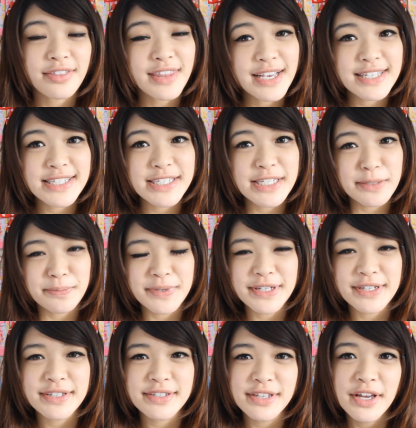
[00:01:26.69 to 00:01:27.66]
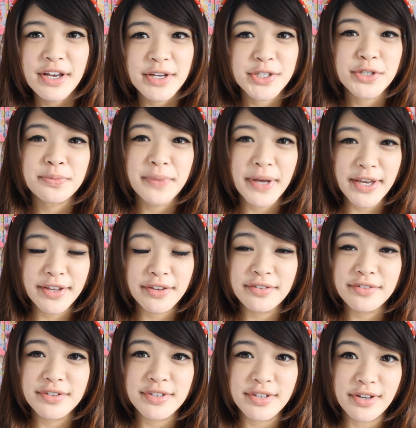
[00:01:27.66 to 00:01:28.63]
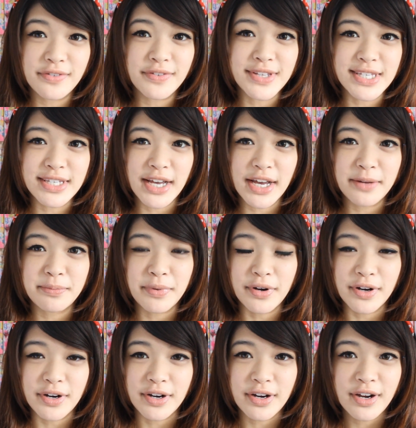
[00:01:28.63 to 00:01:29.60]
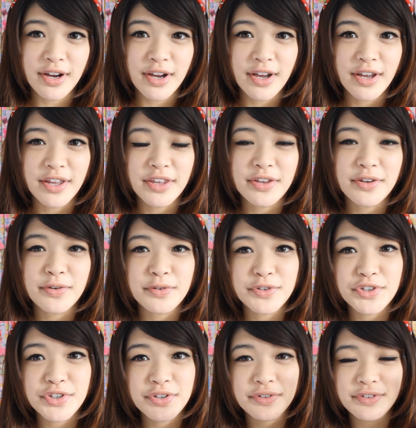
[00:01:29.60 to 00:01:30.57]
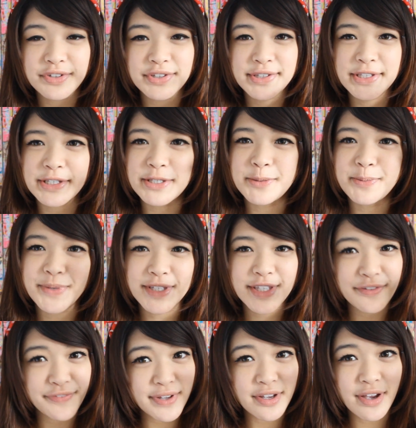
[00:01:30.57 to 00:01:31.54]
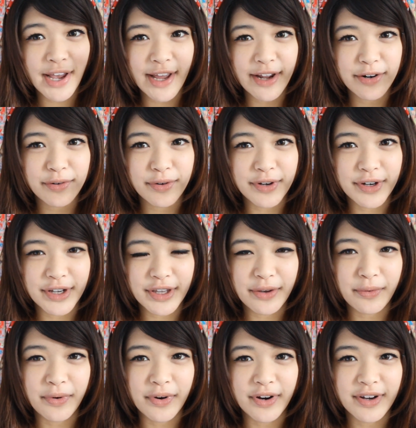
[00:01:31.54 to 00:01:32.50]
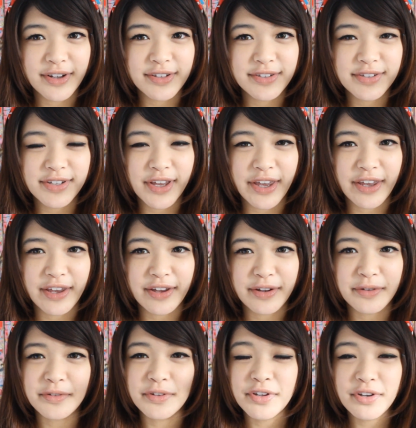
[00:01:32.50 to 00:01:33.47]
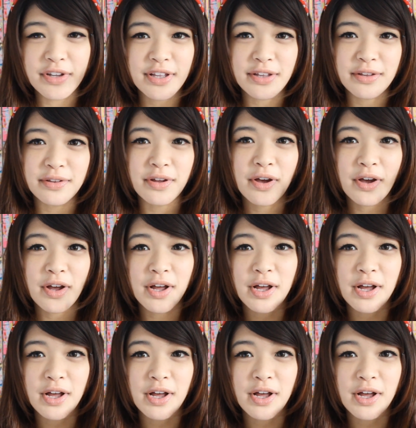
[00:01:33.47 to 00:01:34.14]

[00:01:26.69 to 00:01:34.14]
Next tip is to make use of the sidebar. You choose the specific category you want and you can